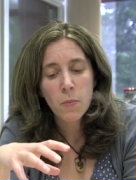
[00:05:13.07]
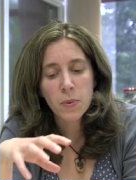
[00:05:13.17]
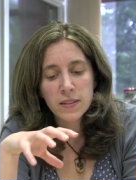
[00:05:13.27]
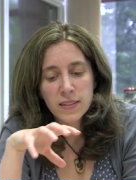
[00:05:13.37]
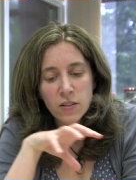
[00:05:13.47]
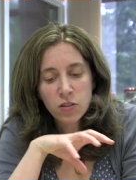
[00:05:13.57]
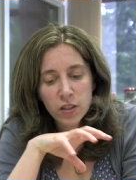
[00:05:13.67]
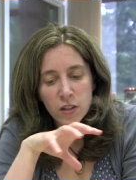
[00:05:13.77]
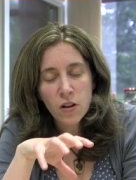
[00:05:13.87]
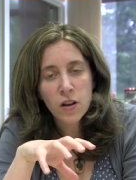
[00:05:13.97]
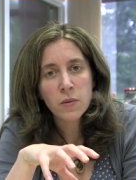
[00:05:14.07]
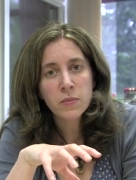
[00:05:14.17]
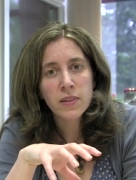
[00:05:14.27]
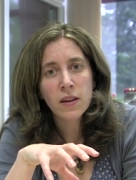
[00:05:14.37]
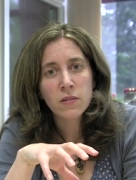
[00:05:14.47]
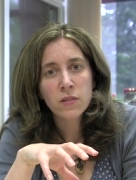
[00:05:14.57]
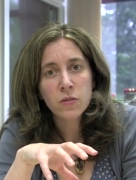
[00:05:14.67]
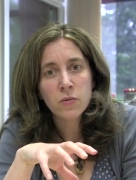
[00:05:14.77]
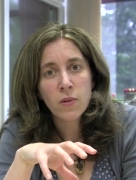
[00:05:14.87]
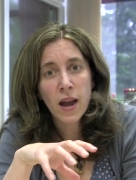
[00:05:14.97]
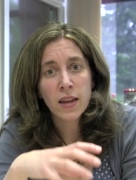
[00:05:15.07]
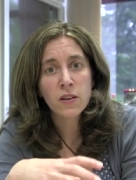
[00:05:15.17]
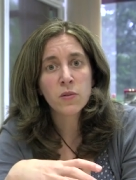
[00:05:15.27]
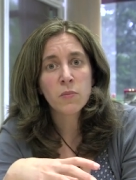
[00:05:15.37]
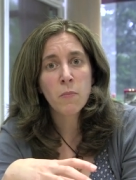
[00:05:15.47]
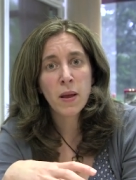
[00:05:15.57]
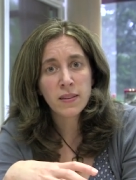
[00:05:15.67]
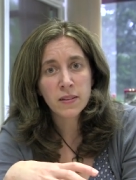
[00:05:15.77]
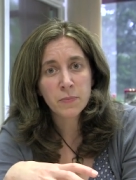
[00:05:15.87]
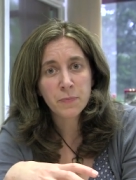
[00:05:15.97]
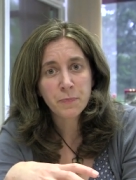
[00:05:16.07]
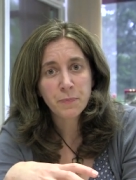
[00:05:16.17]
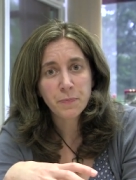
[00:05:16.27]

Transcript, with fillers: But essentially it all comes down to angular momentum